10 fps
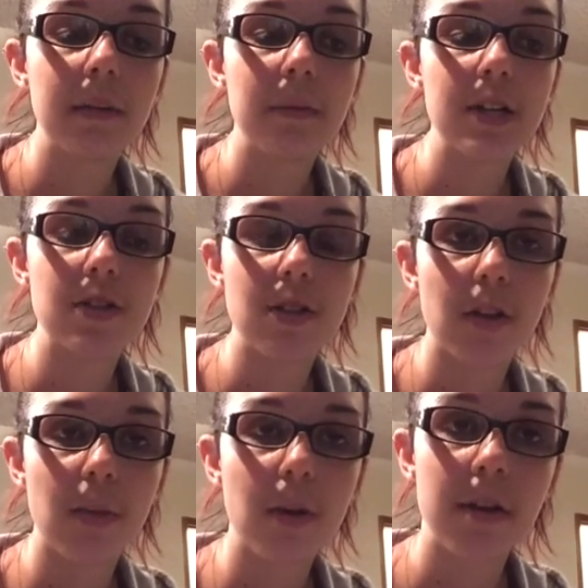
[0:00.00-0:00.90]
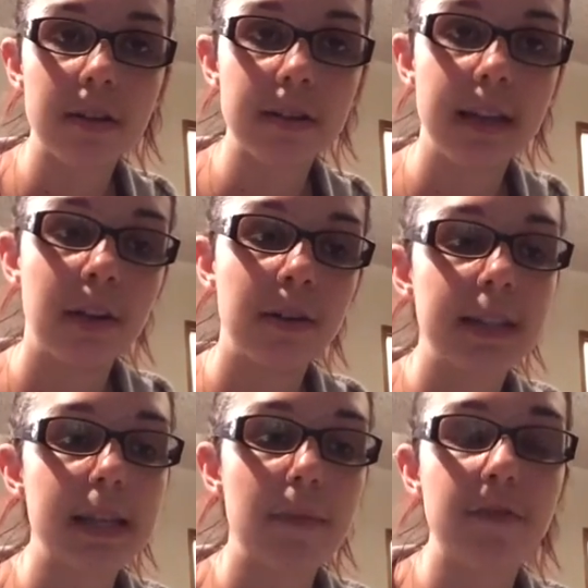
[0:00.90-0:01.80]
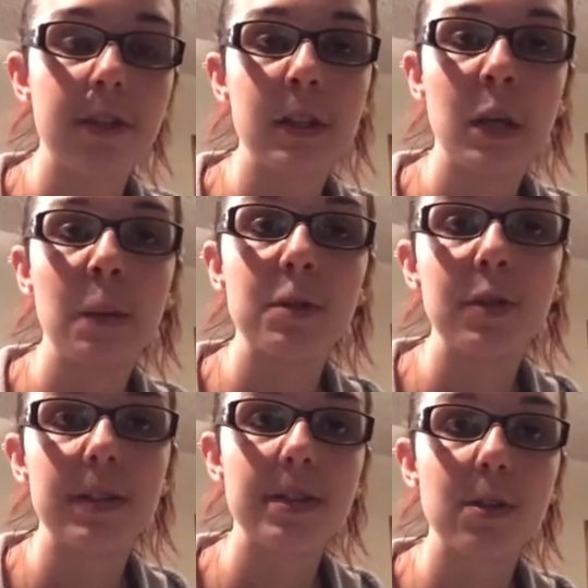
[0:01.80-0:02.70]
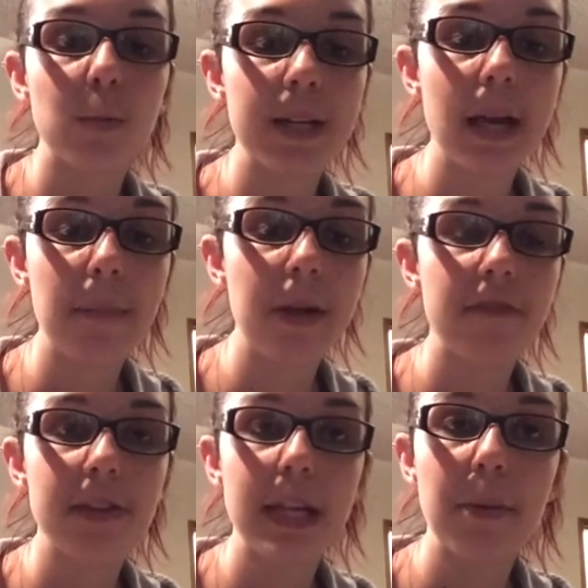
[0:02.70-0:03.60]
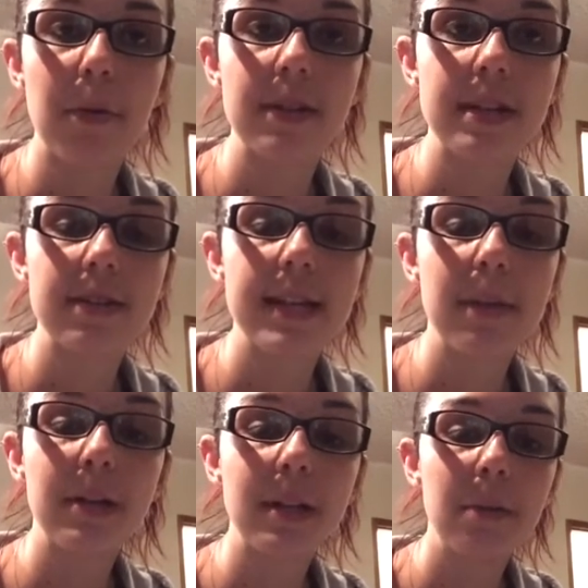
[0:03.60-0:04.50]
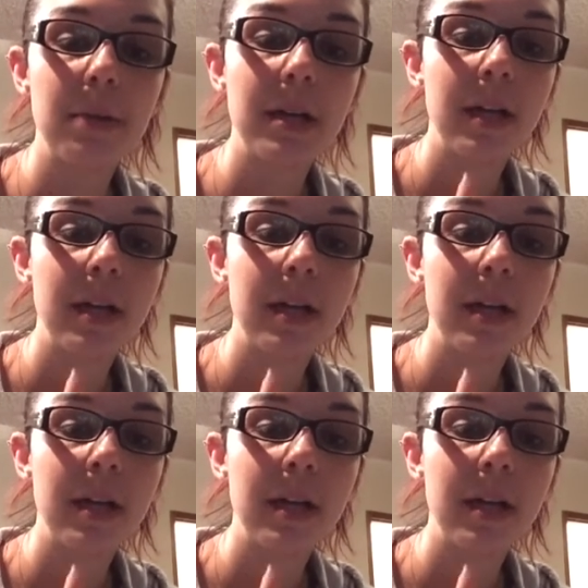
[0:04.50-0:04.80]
I just took all the products down except for the club, so you can still read up everything about the Downton Abbey Club.